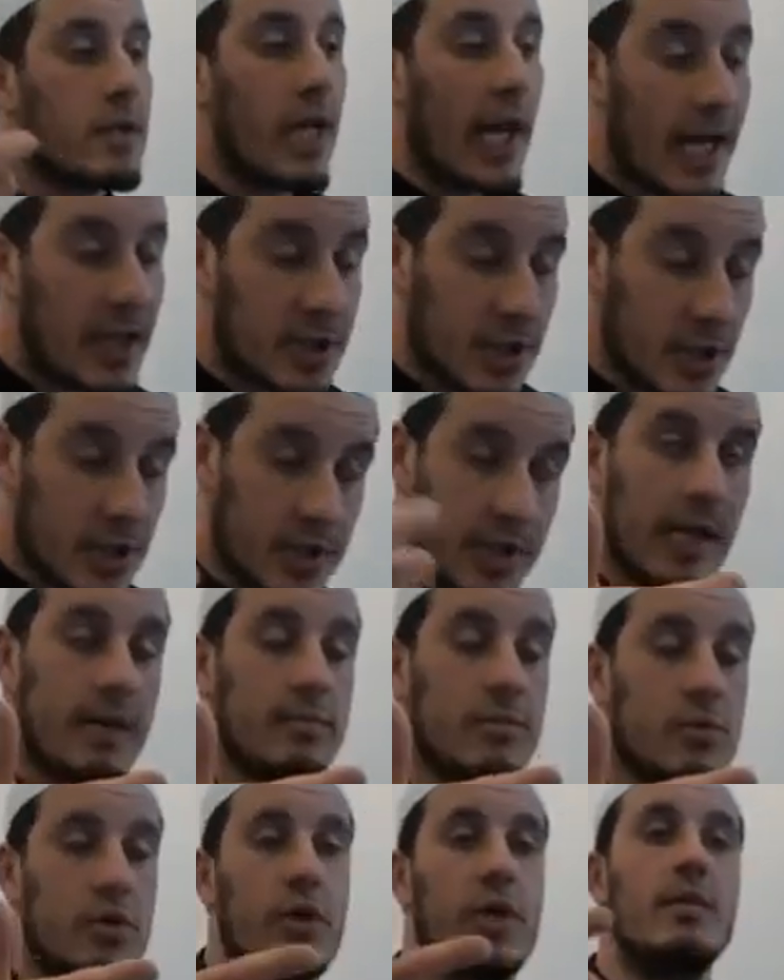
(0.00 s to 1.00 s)
The angels
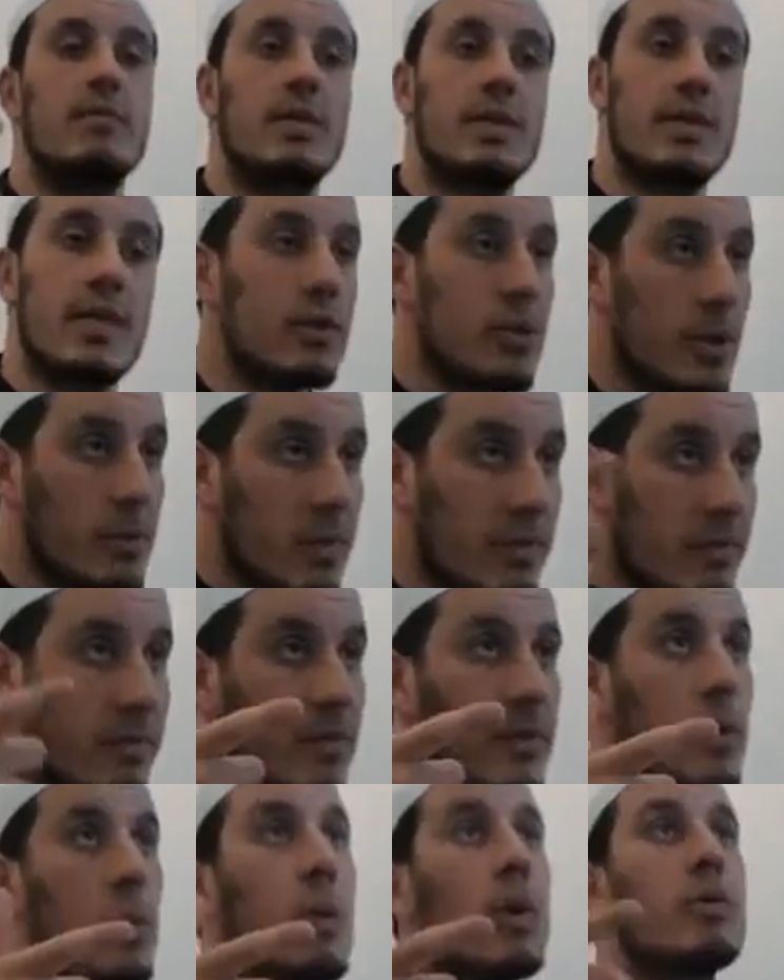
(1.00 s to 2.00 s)
came to him, they said to him, If
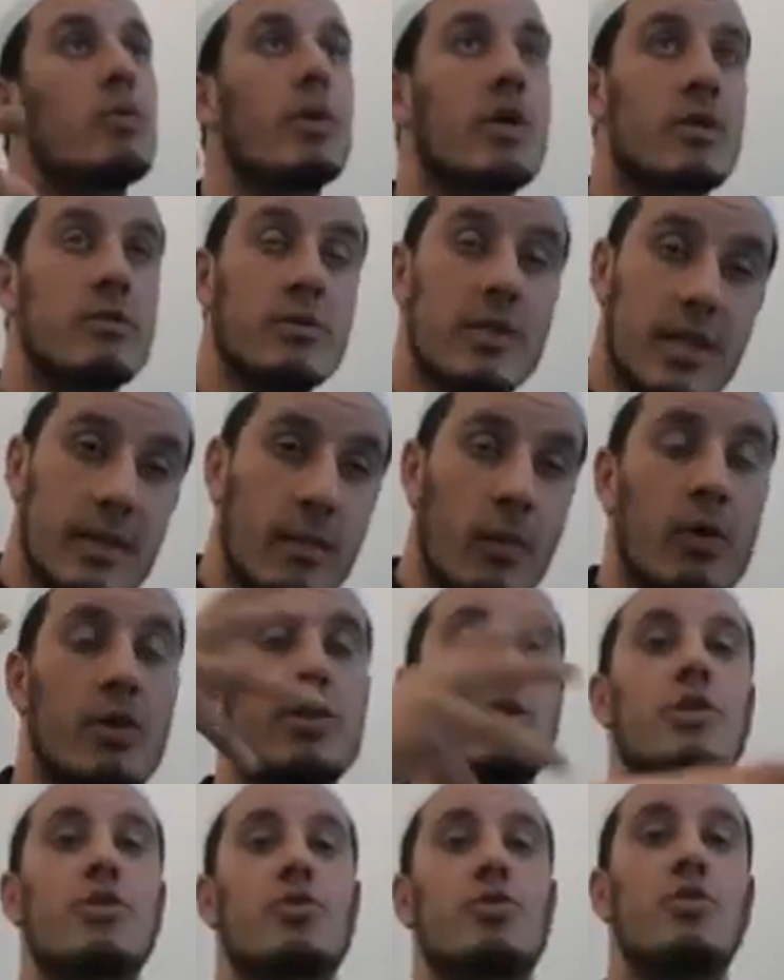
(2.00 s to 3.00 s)
you want, we can
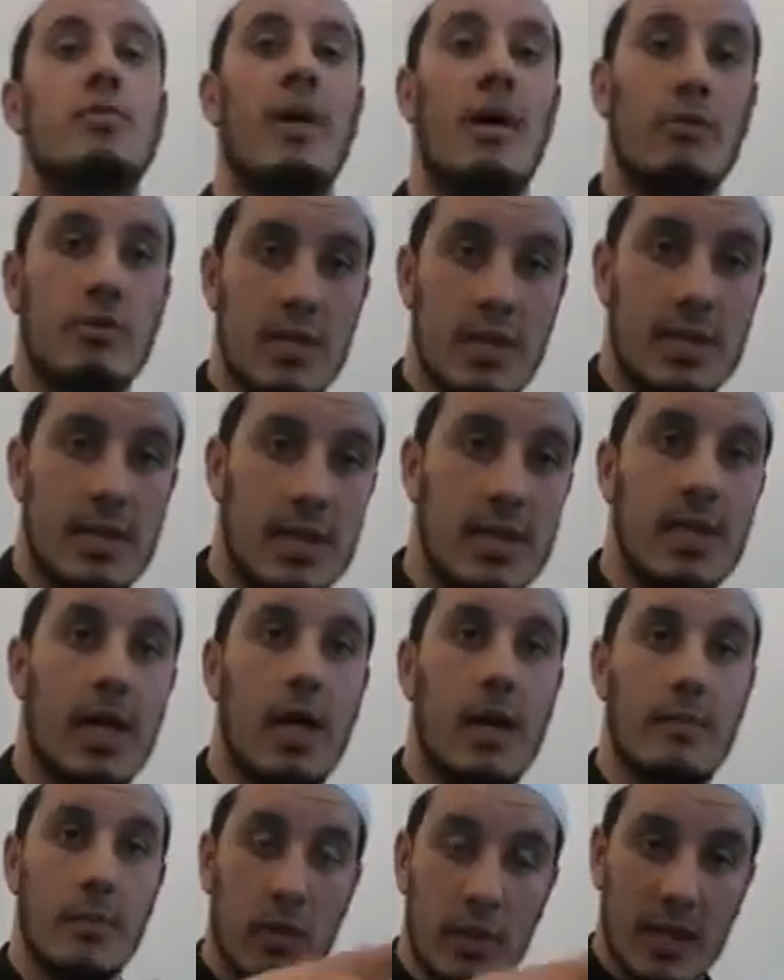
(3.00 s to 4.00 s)
demolish these two mountains here
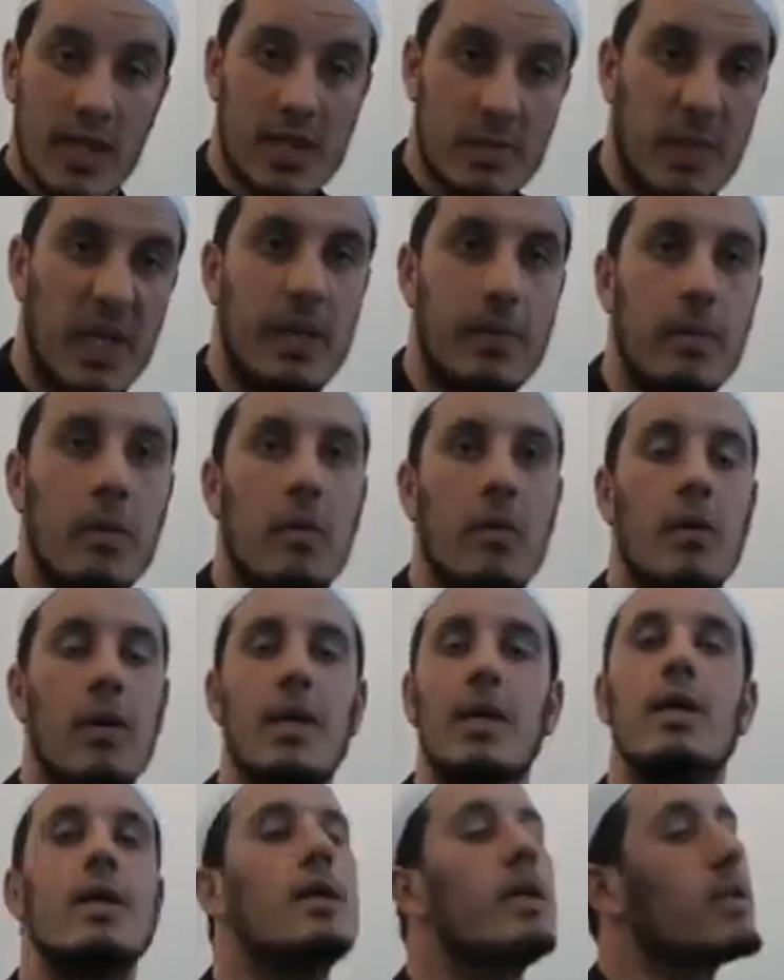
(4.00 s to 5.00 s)
upon these people.
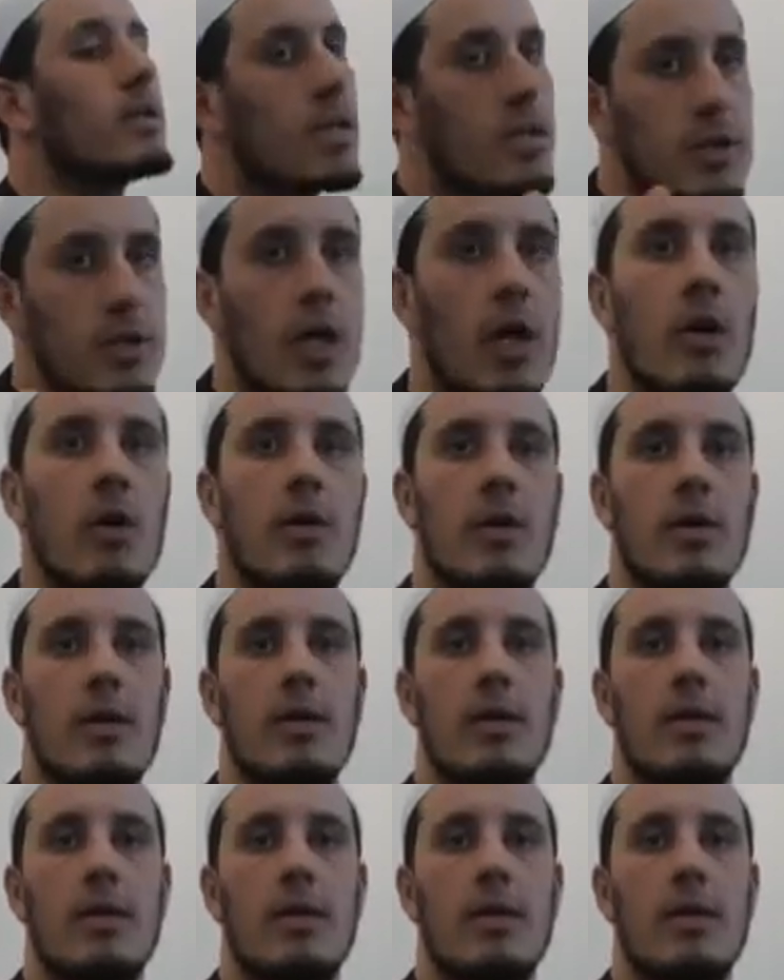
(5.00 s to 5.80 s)
He said, No.